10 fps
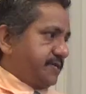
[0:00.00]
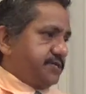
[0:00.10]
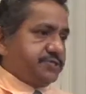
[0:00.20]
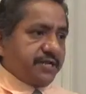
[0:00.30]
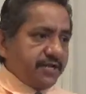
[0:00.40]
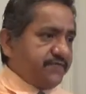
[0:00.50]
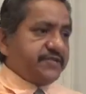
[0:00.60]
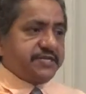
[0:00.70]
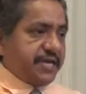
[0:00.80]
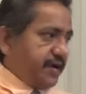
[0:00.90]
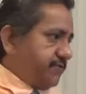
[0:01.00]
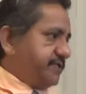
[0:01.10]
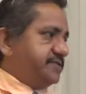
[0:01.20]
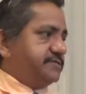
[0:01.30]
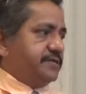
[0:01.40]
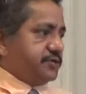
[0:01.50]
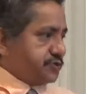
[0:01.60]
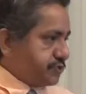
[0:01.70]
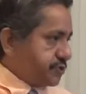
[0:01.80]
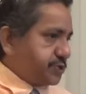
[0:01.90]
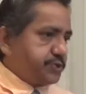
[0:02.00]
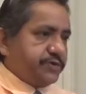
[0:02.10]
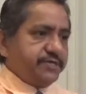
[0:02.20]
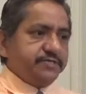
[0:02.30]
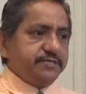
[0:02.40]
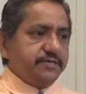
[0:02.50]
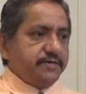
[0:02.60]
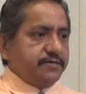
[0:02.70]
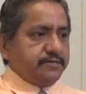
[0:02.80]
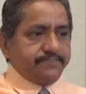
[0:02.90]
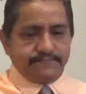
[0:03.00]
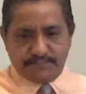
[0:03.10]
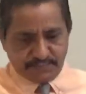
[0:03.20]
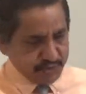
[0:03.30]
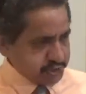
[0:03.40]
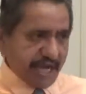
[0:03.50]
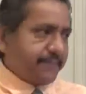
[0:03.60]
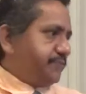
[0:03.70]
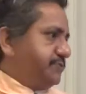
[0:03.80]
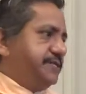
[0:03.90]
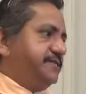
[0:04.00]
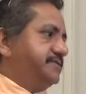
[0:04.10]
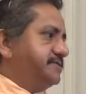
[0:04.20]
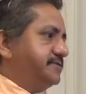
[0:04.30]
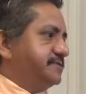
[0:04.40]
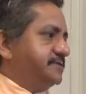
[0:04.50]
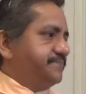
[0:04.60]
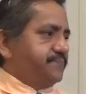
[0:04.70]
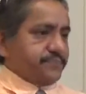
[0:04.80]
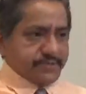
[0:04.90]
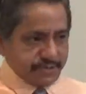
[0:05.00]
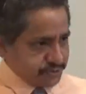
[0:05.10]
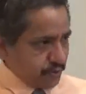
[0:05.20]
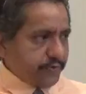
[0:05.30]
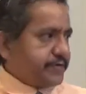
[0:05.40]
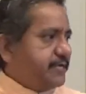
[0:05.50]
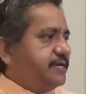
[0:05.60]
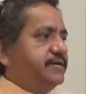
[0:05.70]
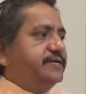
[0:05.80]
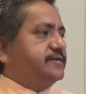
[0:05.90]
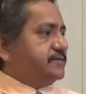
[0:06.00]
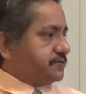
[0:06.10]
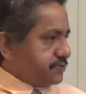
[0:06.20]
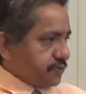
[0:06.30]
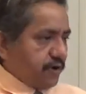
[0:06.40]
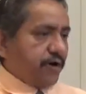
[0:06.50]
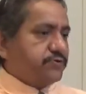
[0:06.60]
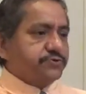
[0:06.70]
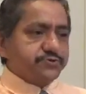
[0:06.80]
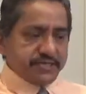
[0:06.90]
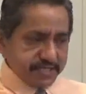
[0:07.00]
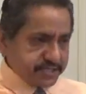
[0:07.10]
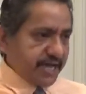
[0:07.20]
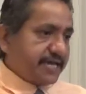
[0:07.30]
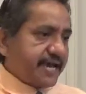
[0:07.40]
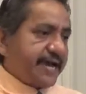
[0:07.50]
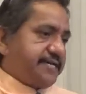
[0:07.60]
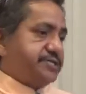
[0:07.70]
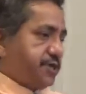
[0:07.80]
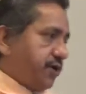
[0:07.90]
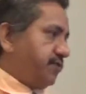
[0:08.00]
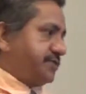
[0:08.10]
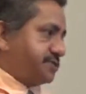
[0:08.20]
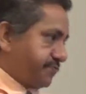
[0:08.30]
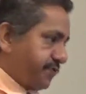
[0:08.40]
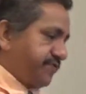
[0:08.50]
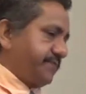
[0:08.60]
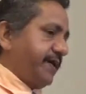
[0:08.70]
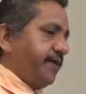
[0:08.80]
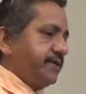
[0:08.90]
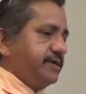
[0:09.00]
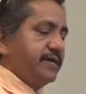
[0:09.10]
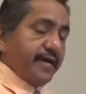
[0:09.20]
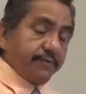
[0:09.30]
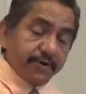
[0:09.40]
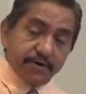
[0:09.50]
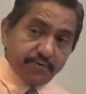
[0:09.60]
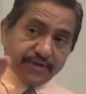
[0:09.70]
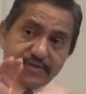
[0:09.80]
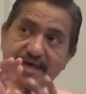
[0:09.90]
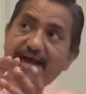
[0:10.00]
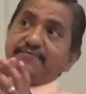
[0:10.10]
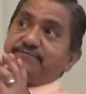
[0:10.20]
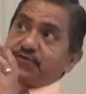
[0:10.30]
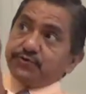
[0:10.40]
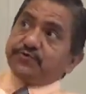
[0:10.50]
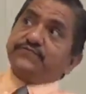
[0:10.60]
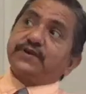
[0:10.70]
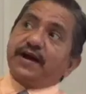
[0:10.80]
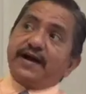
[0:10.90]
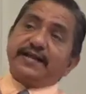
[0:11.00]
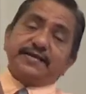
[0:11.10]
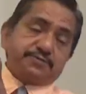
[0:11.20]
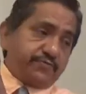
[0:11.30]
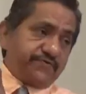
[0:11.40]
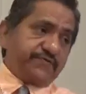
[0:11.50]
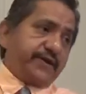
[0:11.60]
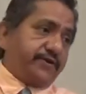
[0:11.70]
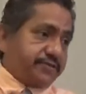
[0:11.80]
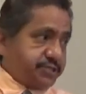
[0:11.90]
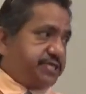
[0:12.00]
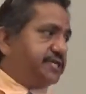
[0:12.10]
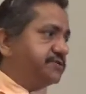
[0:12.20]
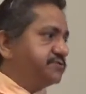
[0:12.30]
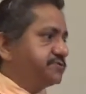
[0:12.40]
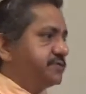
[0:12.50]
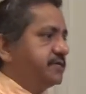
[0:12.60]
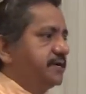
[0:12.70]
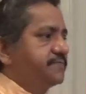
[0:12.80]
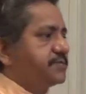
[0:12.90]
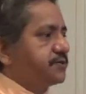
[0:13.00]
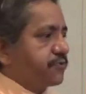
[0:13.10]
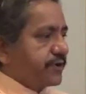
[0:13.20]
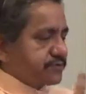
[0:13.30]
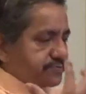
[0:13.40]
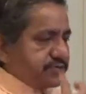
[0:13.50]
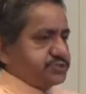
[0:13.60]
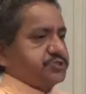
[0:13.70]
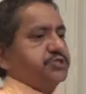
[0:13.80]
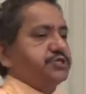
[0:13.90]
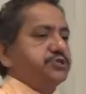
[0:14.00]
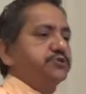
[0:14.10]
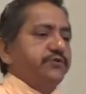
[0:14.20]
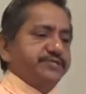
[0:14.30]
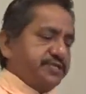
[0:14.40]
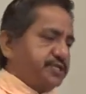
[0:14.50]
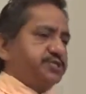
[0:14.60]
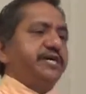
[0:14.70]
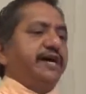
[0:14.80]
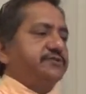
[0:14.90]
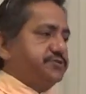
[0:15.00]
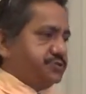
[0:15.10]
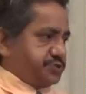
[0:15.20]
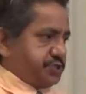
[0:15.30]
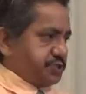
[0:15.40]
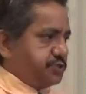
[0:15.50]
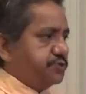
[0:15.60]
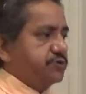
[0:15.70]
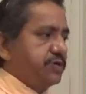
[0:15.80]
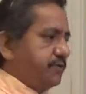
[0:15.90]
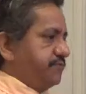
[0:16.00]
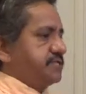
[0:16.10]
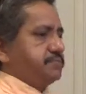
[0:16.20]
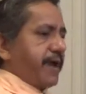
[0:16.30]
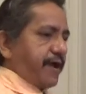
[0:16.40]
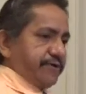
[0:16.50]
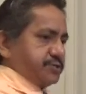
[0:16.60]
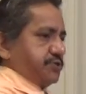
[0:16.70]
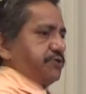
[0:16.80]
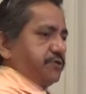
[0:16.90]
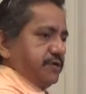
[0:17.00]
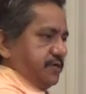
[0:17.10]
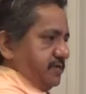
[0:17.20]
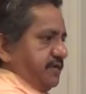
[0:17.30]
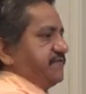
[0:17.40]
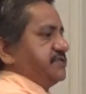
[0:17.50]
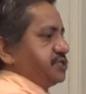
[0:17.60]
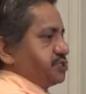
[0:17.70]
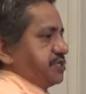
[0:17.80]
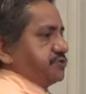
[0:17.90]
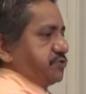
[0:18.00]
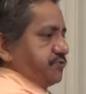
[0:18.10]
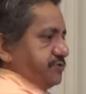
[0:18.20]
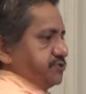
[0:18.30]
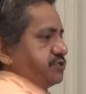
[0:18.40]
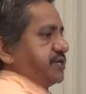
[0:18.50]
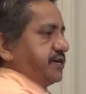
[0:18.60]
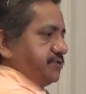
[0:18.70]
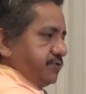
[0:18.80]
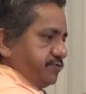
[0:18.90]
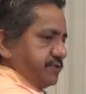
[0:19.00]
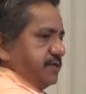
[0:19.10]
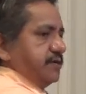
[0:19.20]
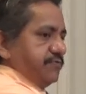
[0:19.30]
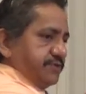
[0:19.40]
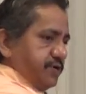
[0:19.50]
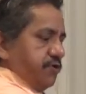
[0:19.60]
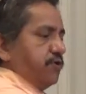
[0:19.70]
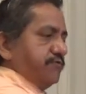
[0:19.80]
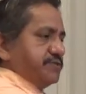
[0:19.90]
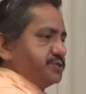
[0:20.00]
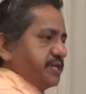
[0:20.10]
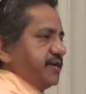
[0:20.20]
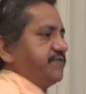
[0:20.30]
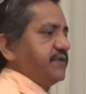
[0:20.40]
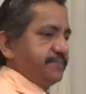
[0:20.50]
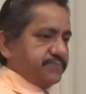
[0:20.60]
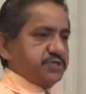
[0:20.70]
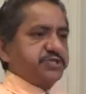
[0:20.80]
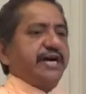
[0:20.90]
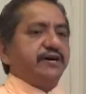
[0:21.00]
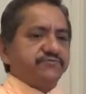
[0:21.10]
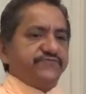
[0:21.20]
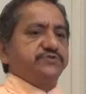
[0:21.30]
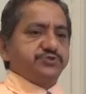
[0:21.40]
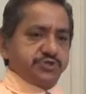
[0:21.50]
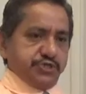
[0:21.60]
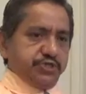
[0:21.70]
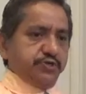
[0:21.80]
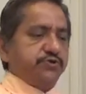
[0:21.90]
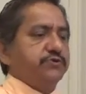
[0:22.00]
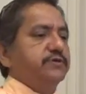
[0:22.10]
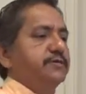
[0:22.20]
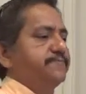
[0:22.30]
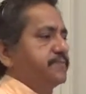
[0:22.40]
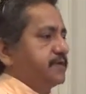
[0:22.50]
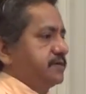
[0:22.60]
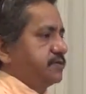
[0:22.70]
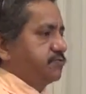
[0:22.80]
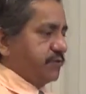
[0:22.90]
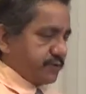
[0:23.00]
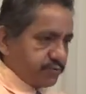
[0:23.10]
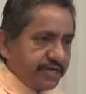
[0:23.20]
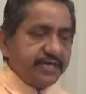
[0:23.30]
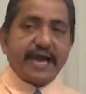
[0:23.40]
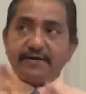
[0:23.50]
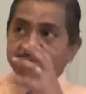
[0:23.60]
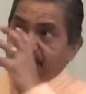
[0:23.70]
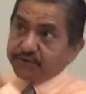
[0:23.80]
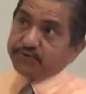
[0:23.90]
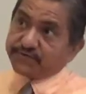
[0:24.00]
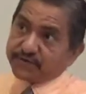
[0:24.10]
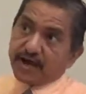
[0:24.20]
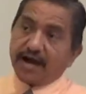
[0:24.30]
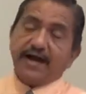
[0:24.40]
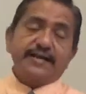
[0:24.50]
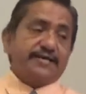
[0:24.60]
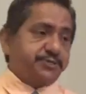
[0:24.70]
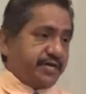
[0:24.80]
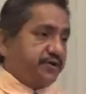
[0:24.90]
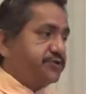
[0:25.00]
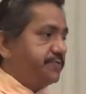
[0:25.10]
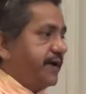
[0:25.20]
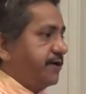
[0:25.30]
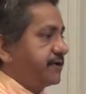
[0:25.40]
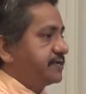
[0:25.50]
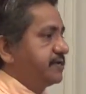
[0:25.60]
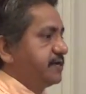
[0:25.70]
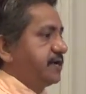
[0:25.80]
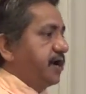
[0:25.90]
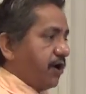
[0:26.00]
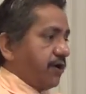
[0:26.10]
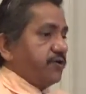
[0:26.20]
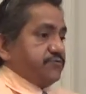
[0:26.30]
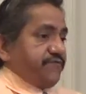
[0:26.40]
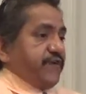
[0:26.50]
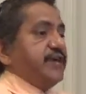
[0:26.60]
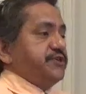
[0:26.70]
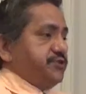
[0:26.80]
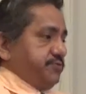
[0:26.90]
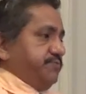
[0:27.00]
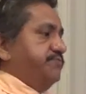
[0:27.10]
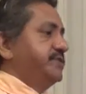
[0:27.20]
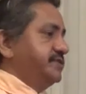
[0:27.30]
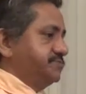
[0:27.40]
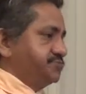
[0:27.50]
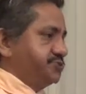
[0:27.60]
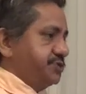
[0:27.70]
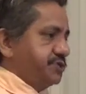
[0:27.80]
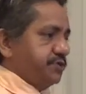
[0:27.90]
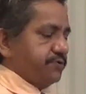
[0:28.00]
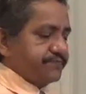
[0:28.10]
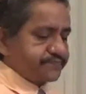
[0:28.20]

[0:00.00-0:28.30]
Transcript: He's a loving, caring, nurturing, discipling, authority, you know, all those, he's, he, he's all, he's a perfect parent. And when, when that view of God as a perfect parent is healed, then we're able to be secure, as any child is secure when his parents are loving each other, when they're together, when, when the home is safe, the child feels secure. Amen. When we have a view of God as a healthy parent, our faith becomes secure.